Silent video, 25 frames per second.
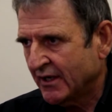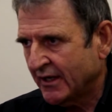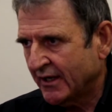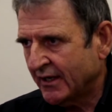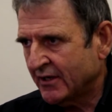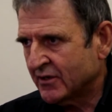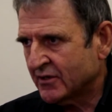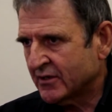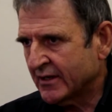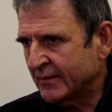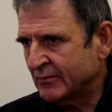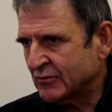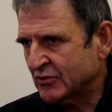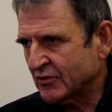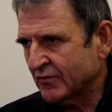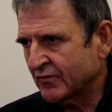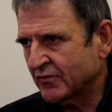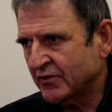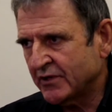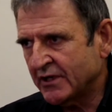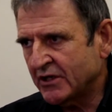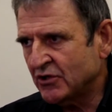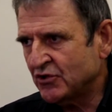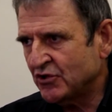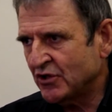in terms of
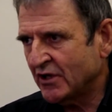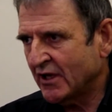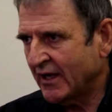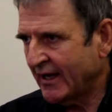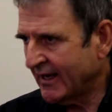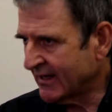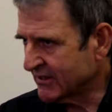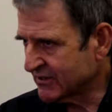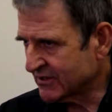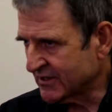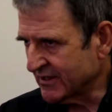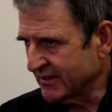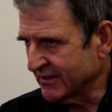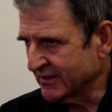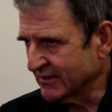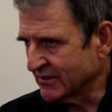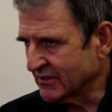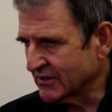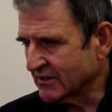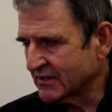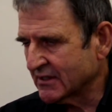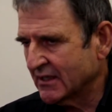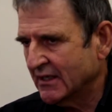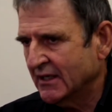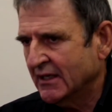teaching
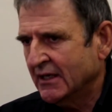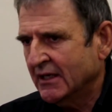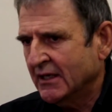excellence.